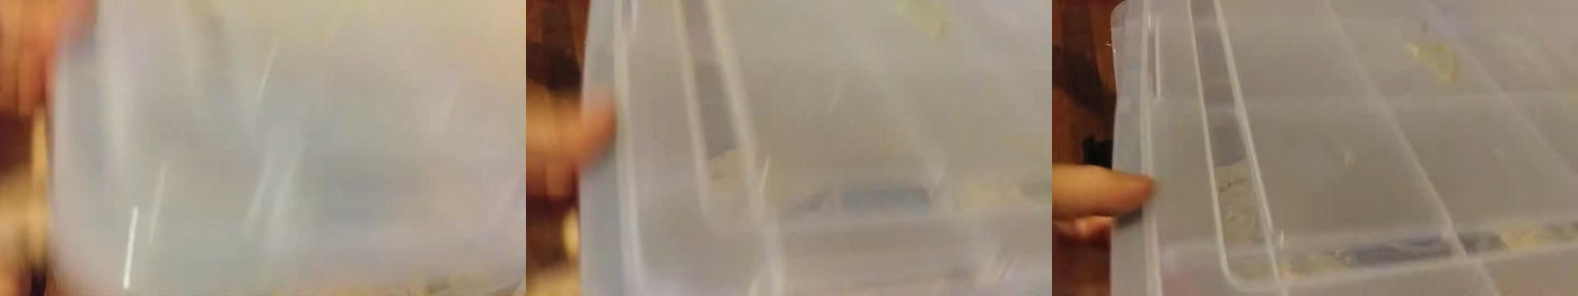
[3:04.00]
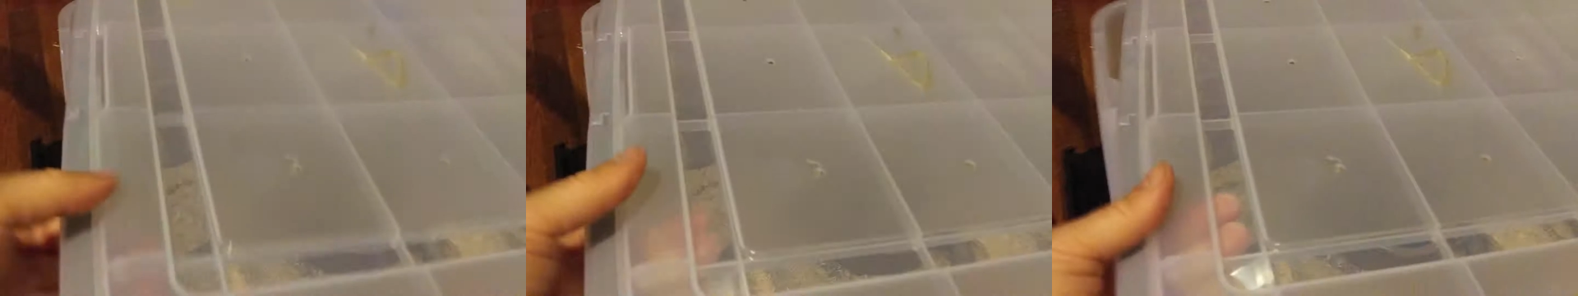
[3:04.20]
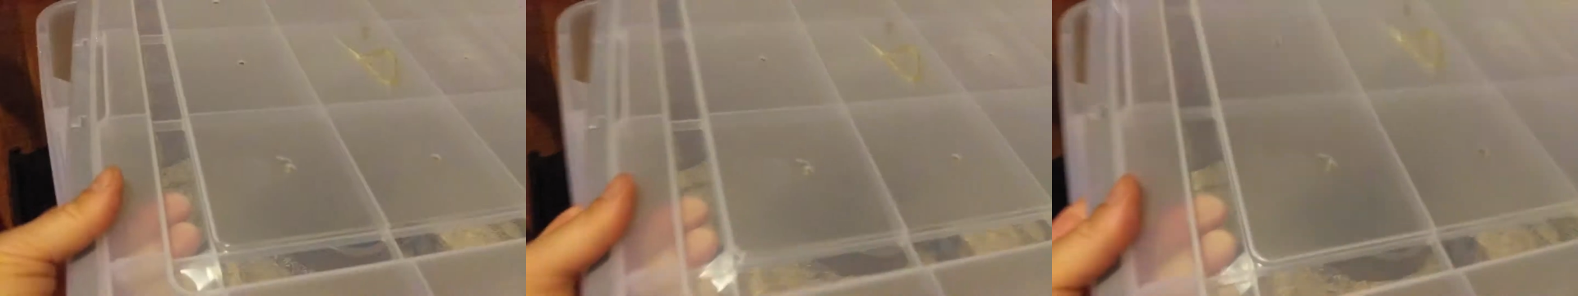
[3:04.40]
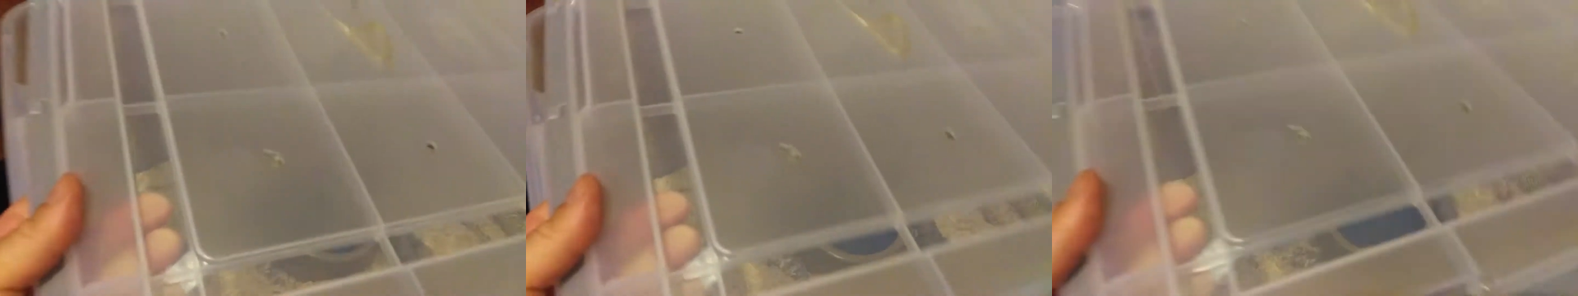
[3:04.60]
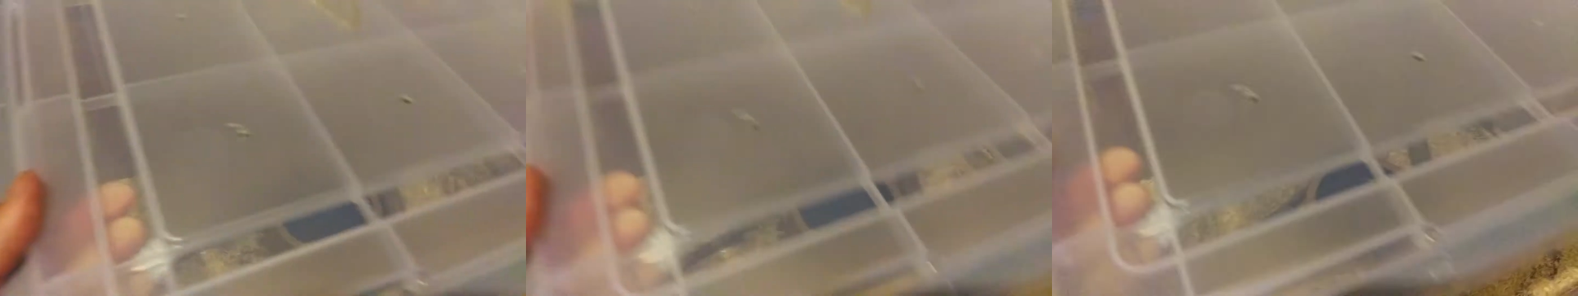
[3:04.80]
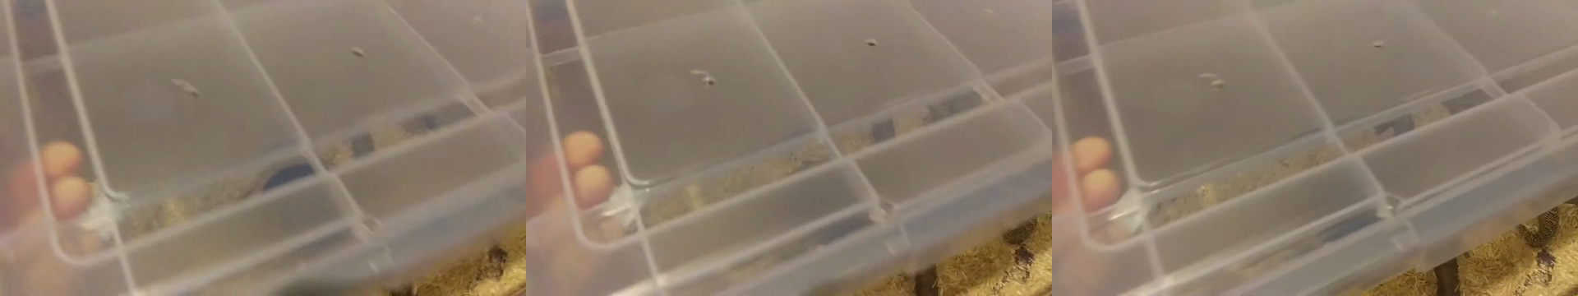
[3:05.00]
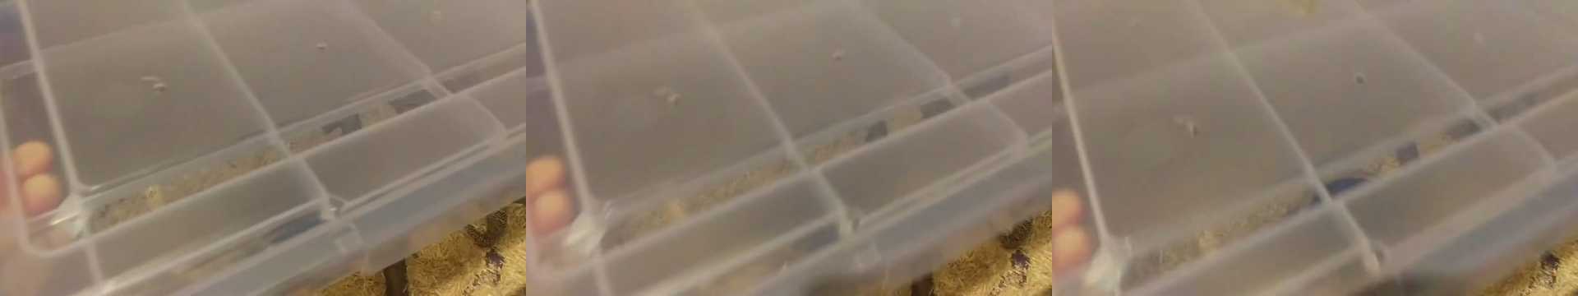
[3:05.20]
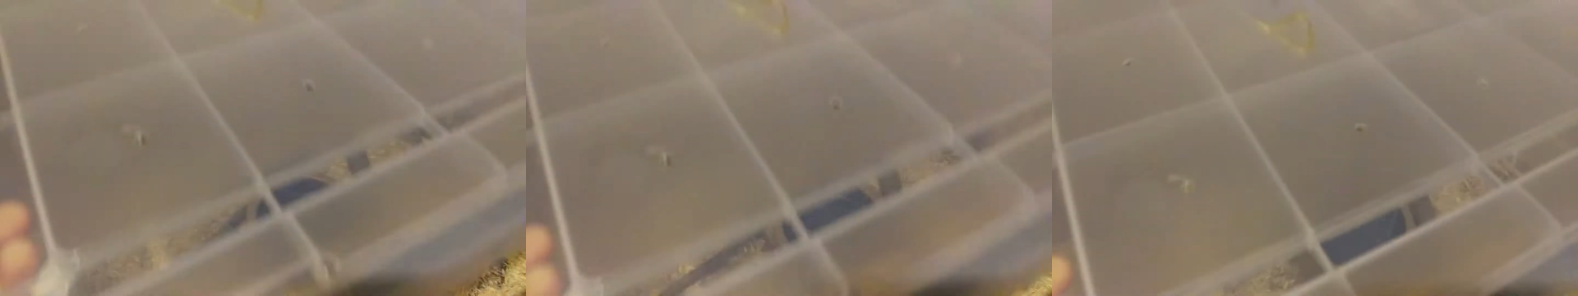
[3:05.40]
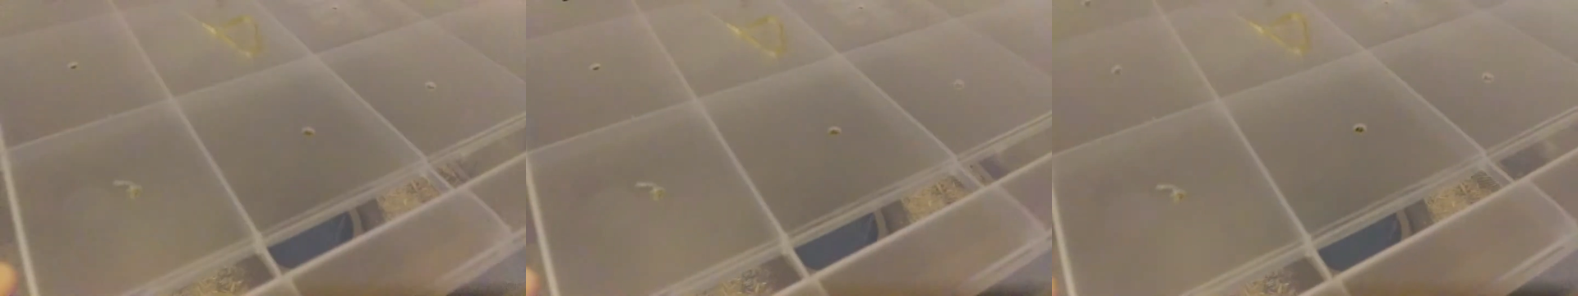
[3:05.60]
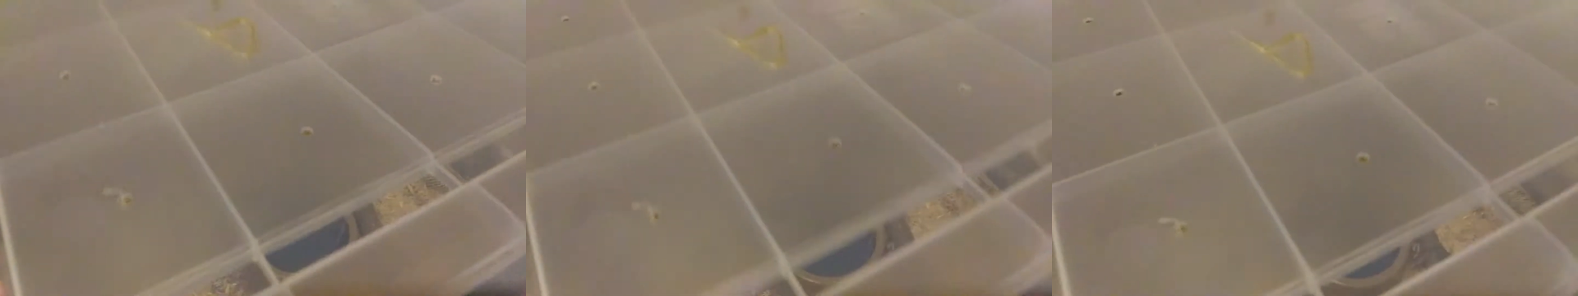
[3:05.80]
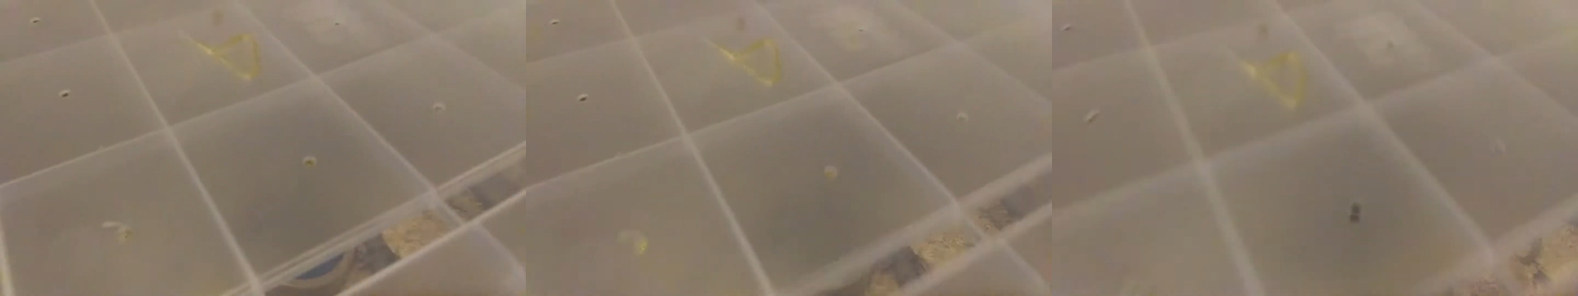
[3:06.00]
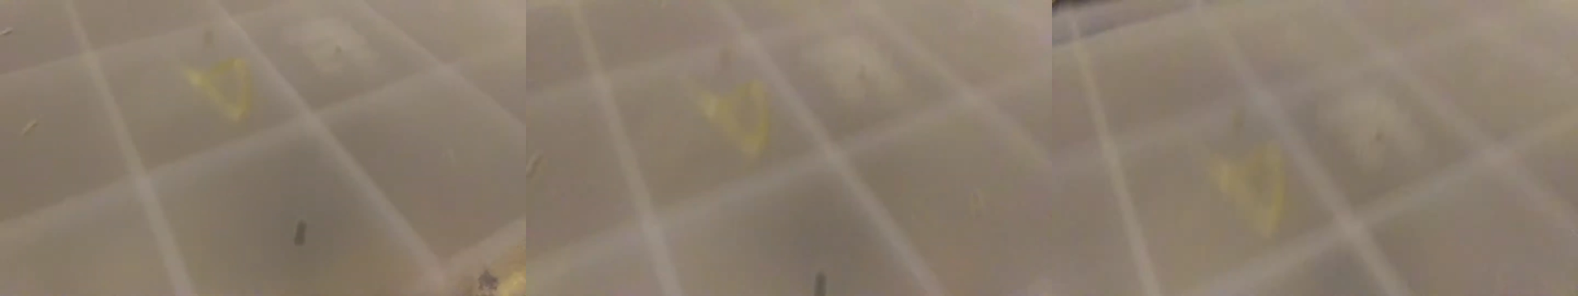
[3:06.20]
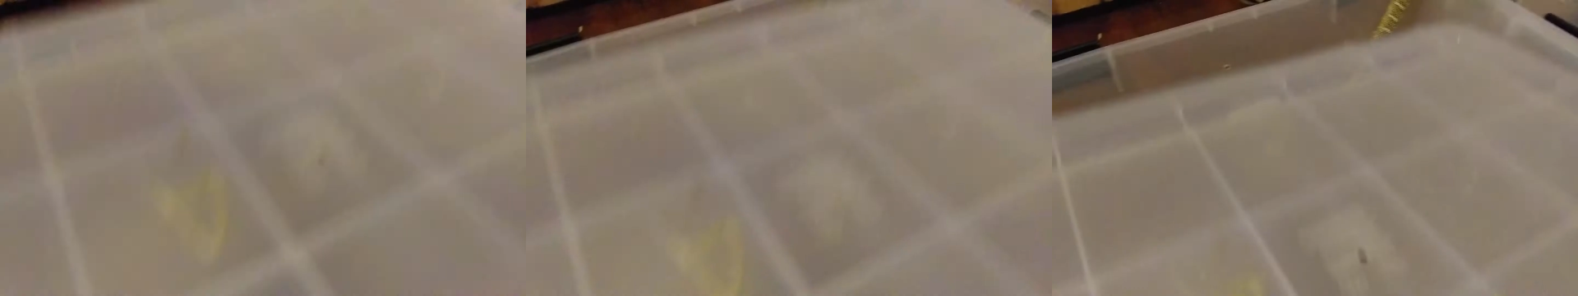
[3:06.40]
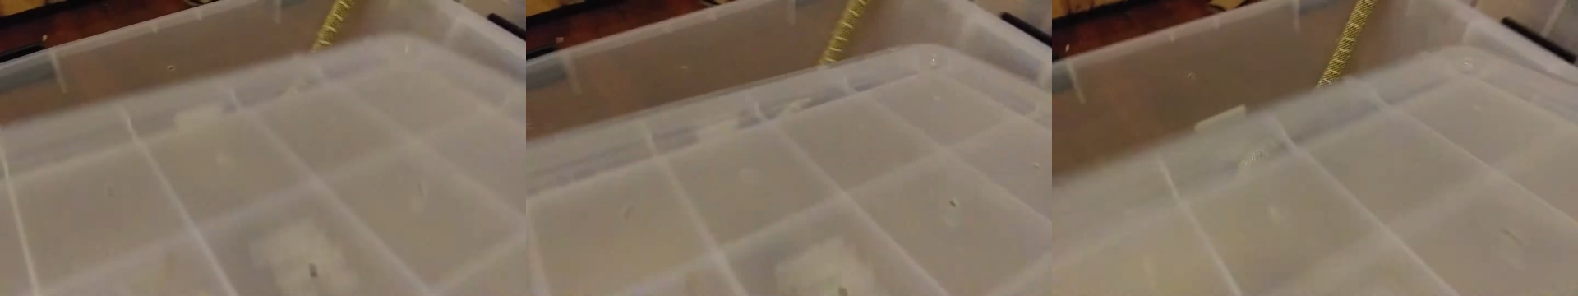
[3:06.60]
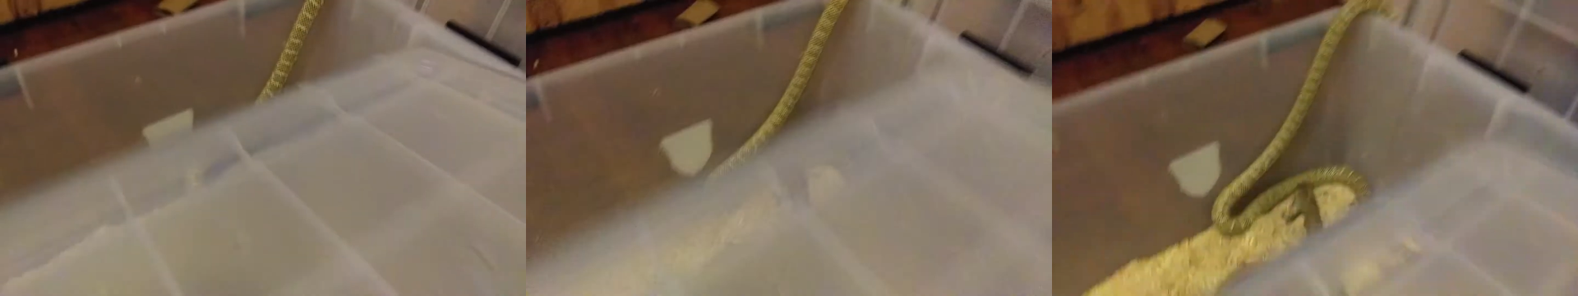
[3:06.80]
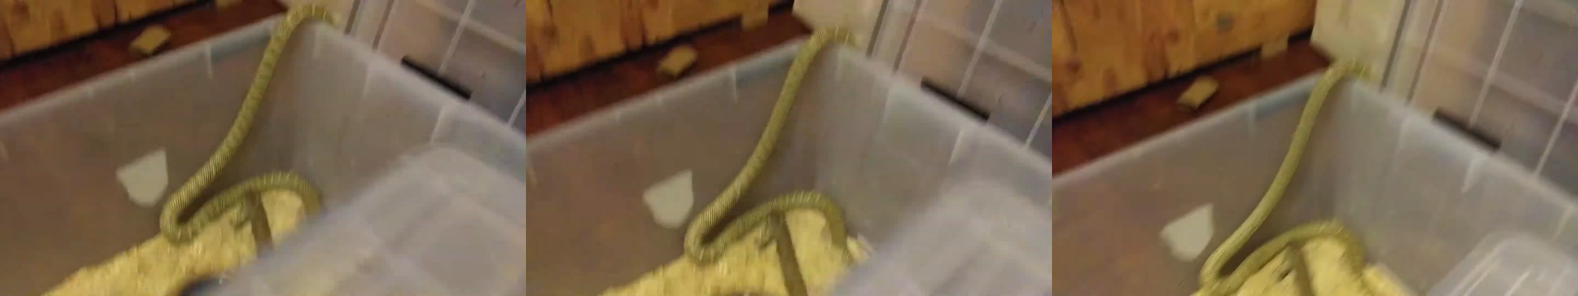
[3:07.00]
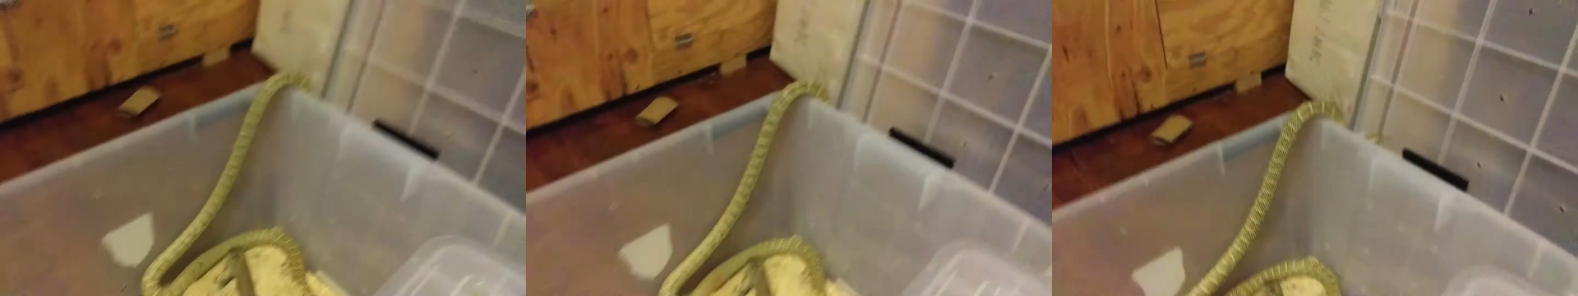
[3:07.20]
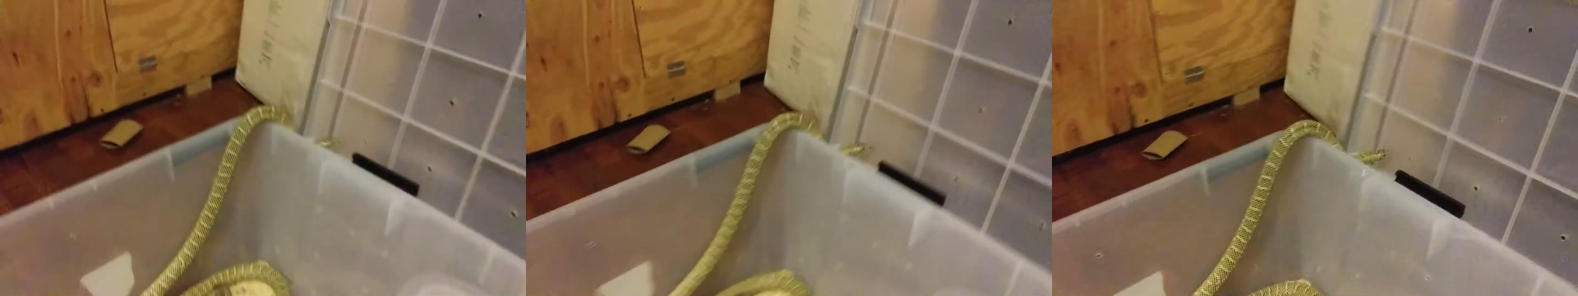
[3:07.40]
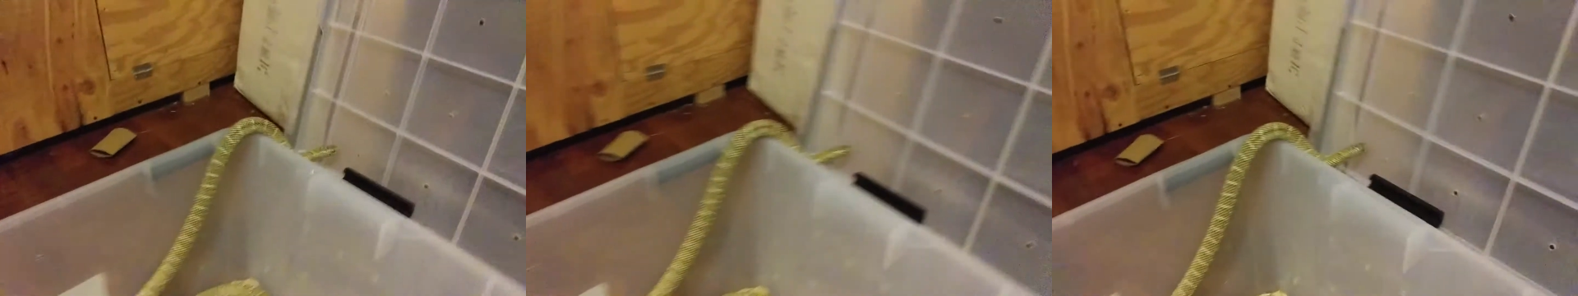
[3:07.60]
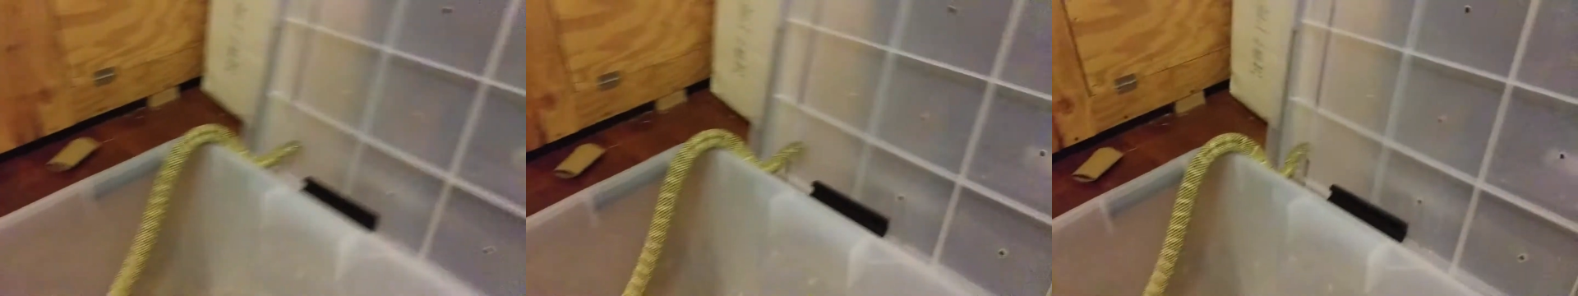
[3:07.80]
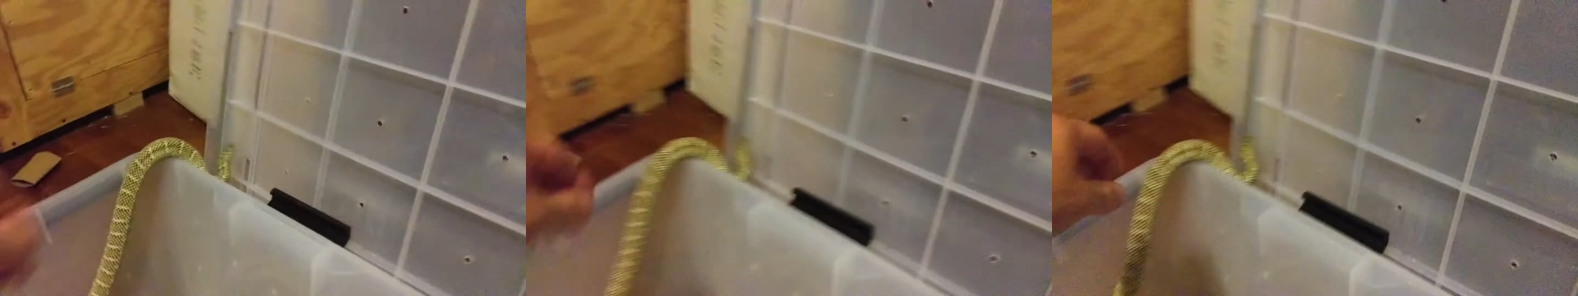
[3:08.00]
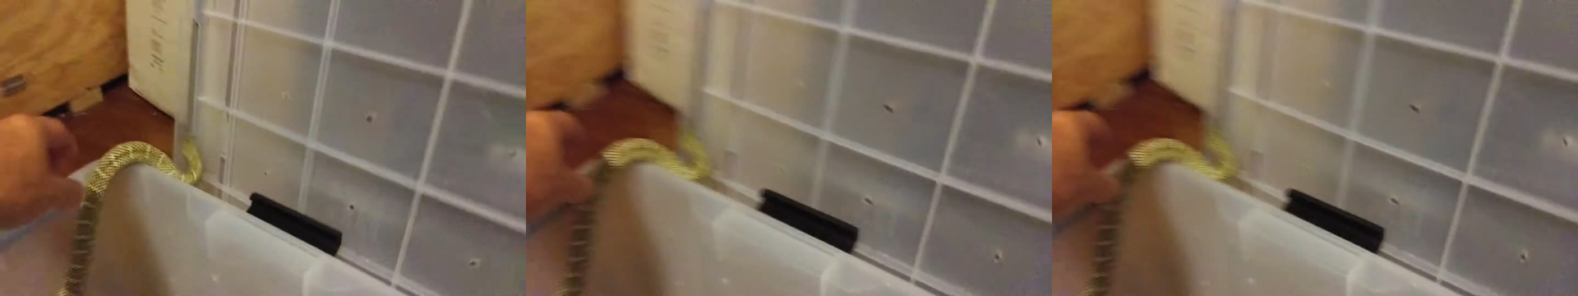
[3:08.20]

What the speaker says: (no speaker visible)